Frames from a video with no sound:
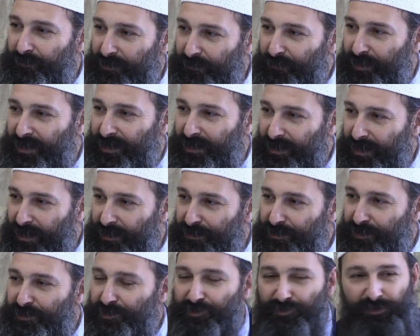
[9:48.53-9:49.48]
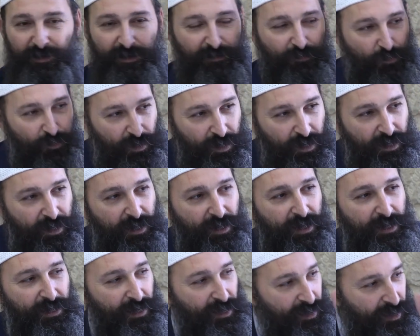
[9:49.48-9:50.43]
In many cases, you are
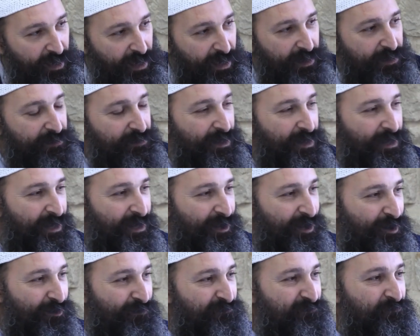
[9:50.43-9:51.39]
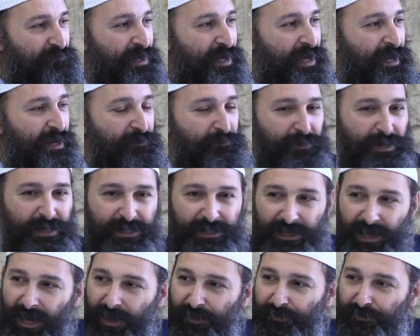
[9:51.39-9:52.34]
way ahead of many,
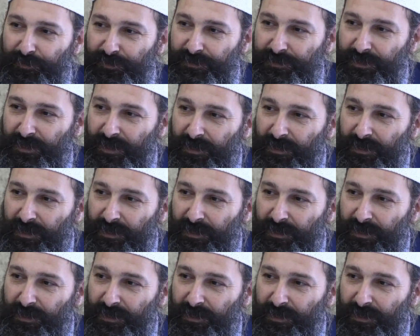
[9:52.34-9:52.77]
many others,